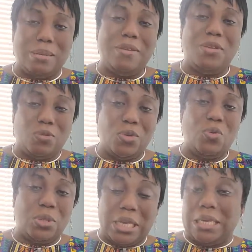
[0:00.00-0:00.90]
If it's for
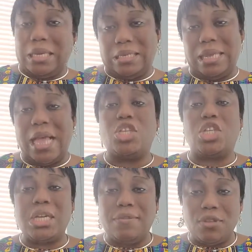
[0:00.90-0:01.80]
you, take it and
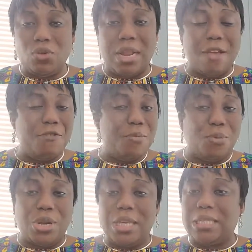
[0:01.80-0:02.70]
share this video. Let
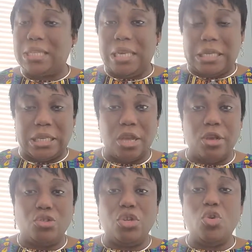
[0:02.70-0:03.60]
everybody see it.
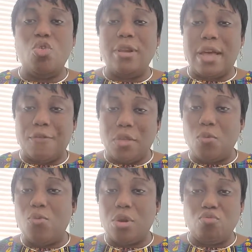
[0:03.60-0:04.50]
So the owner of the
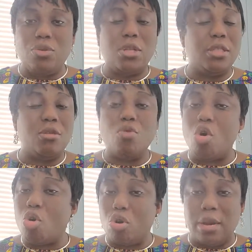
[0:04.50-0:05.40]
world, they will
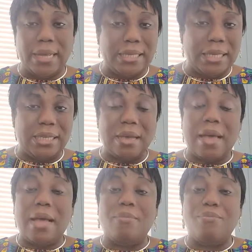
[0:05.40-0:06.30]
all collect it
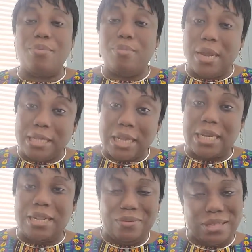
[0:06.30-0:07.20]
and be blessed
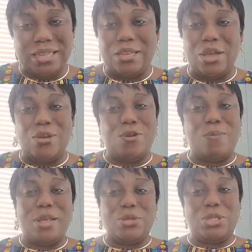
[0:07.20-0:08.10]
and lifted.
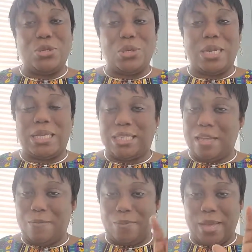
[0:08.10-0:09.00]
God bless you. See you next time.